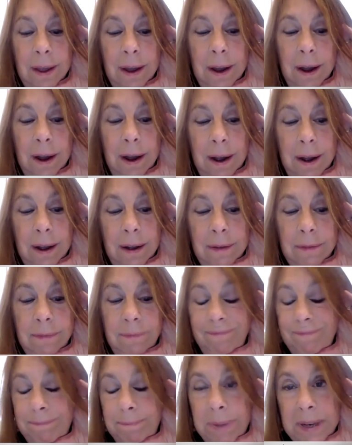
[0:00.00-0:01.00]
I've
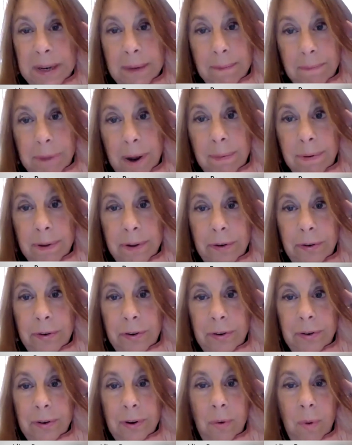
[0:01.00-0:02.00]
been
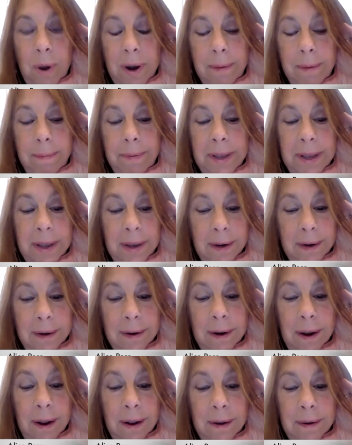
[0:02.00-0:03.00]
published quite a bit
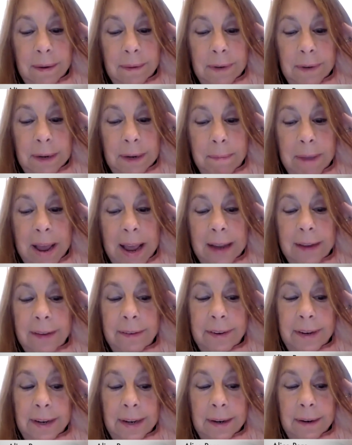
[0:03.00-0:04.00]
in
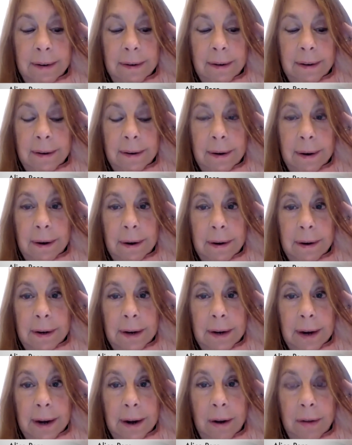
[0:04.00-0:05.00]
magazines
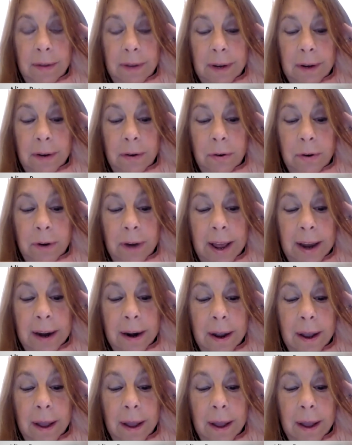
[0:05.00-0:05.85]
and on the internet.